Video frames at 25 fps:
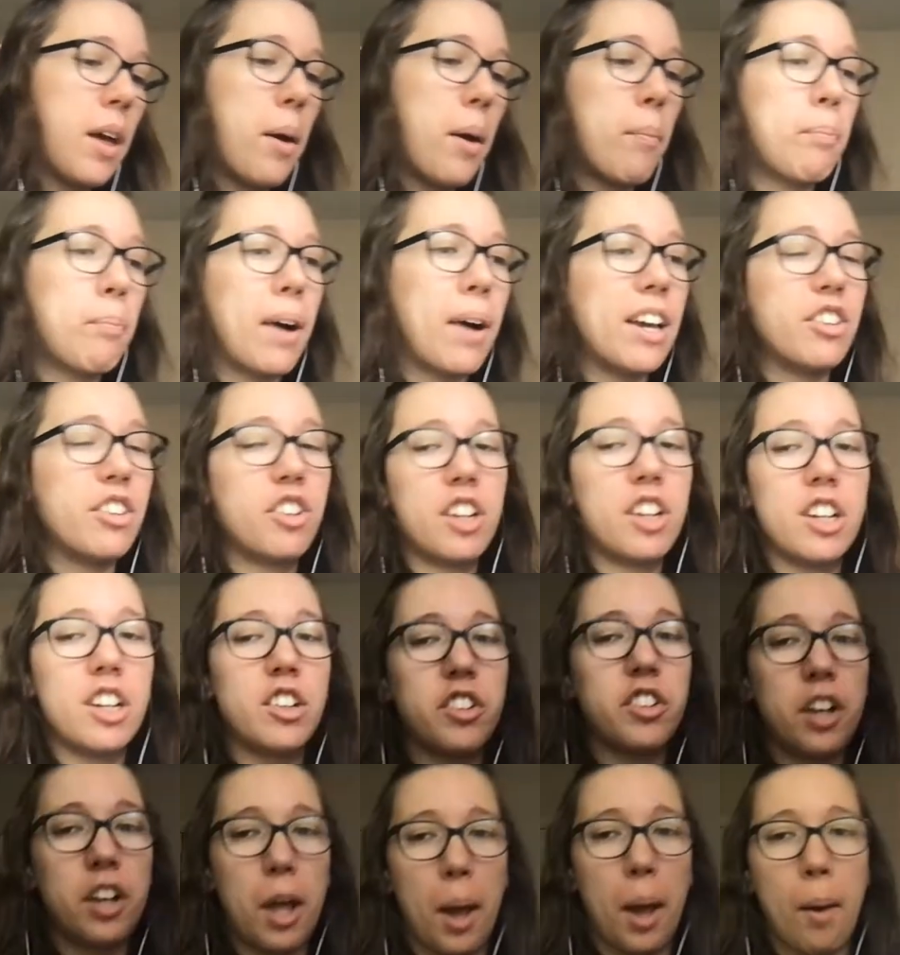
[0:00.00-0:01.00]
By
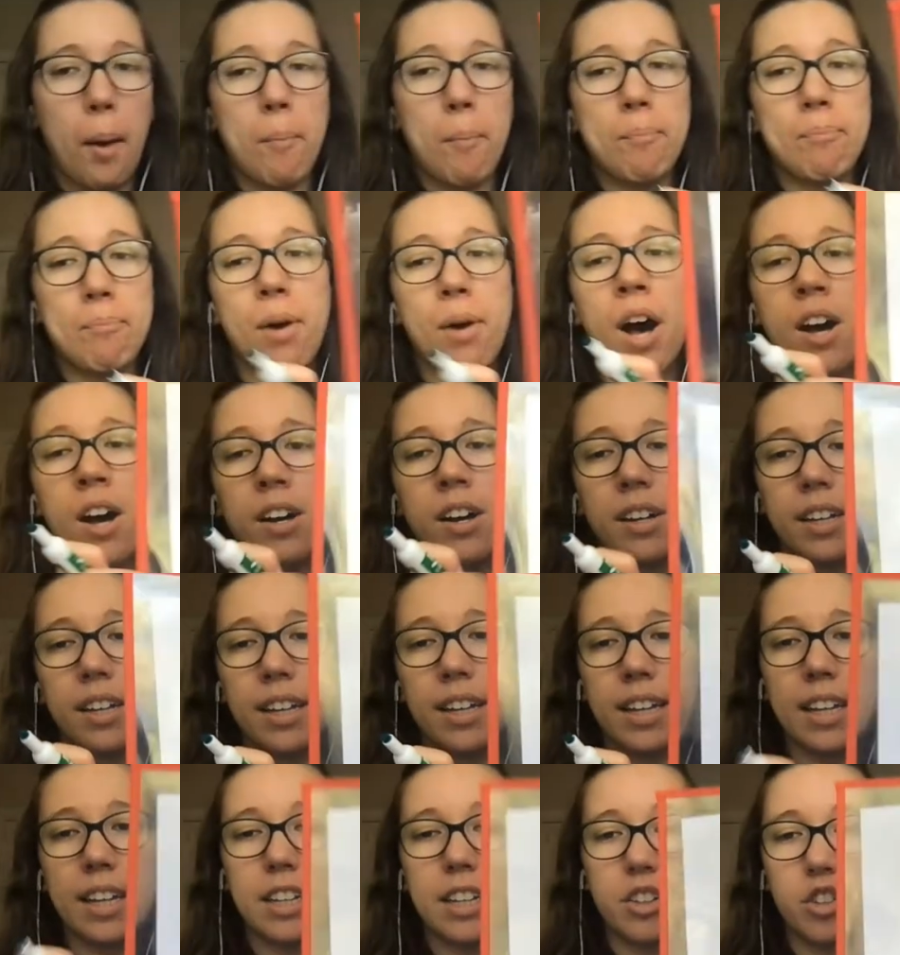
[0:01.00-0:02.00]
changing p
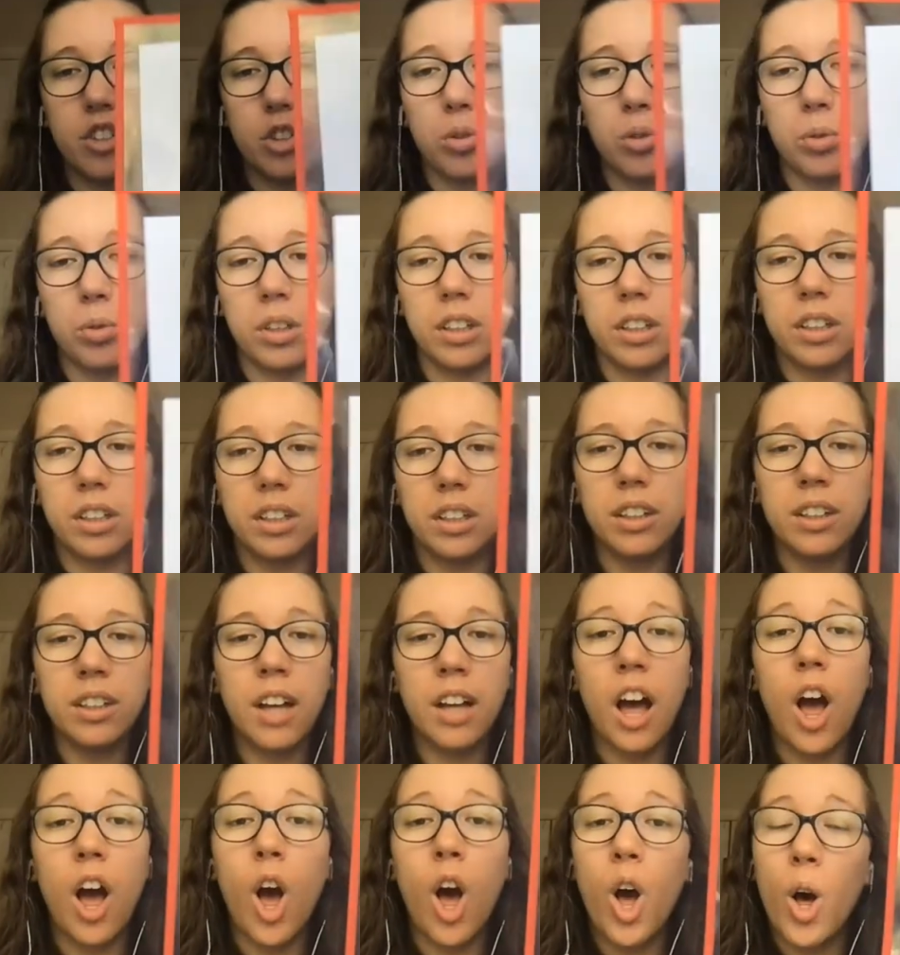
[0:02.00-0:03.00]
into g,
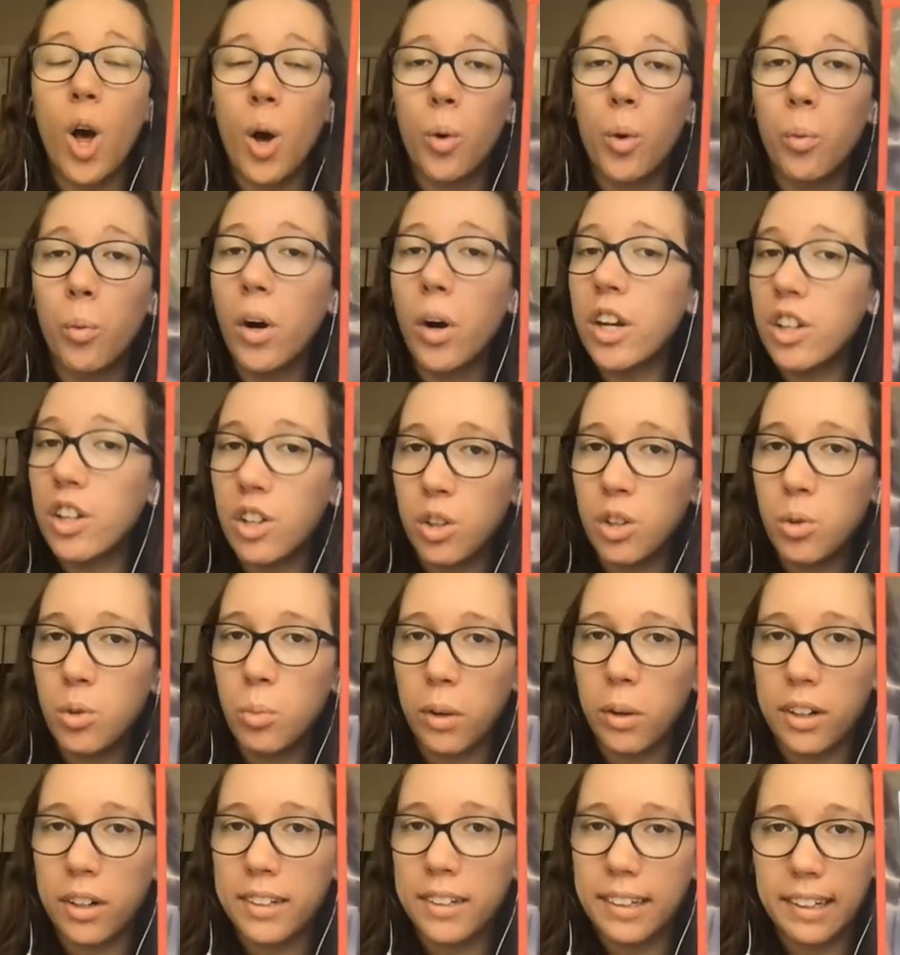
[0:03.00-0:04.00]
what new
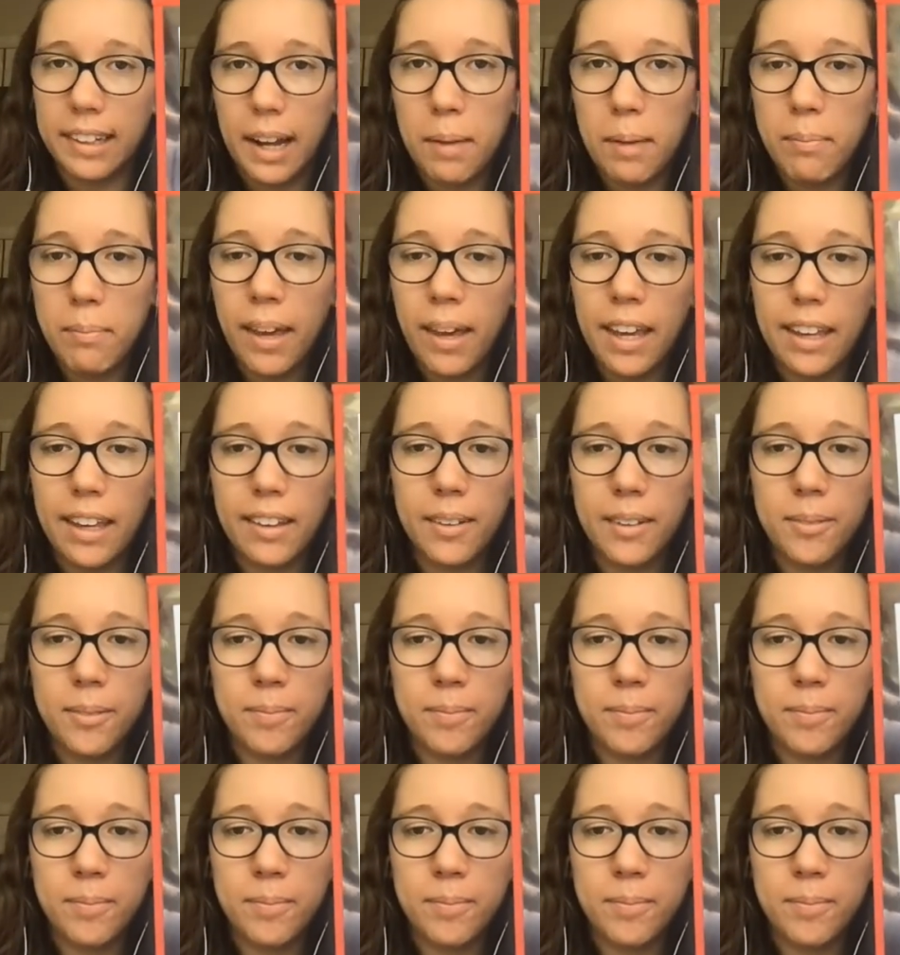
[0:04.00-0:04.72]
word did I make?